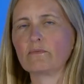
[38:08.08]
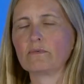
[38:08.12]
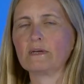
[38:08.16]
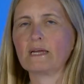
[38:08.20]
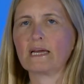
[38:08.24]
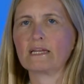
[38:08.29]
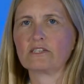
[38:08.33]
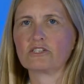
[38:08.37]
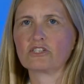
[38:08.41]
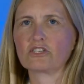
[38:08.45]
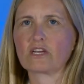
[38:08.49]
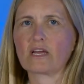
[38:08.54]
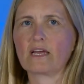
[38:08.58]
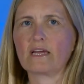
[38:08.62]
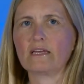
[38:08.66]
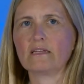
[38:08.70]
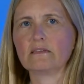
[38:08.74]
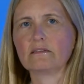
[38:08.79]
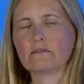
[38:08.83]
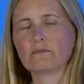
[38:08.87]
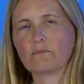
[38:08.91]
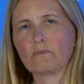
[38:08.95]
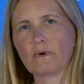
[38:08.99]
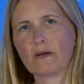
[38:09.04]
we
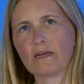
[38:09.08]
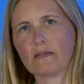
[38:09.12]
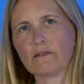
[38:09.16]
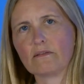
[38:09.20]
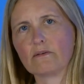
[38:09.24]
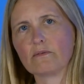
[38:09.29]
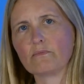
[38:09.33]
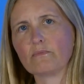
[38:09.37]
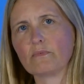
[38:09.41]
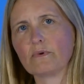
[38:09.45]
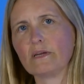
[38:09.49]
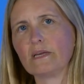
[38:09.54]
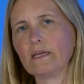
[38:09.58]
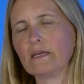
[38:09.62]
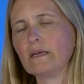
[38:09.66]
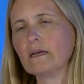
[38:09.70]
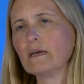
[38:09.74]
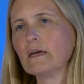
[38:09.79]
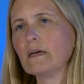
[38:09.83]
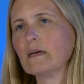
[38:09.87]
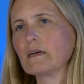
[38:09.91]
educate, the way that we